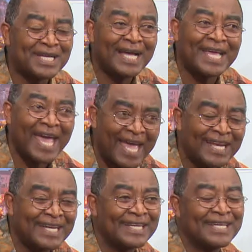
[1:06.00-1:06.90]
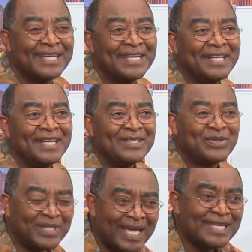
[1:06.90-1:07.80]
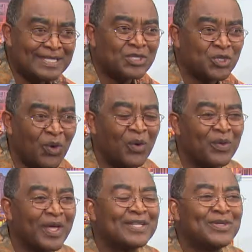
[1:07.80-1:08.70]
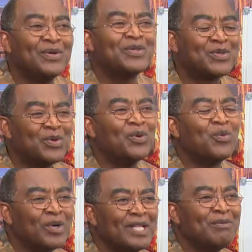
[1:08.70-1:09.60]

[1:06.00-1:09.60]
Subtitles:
again today's show that you too will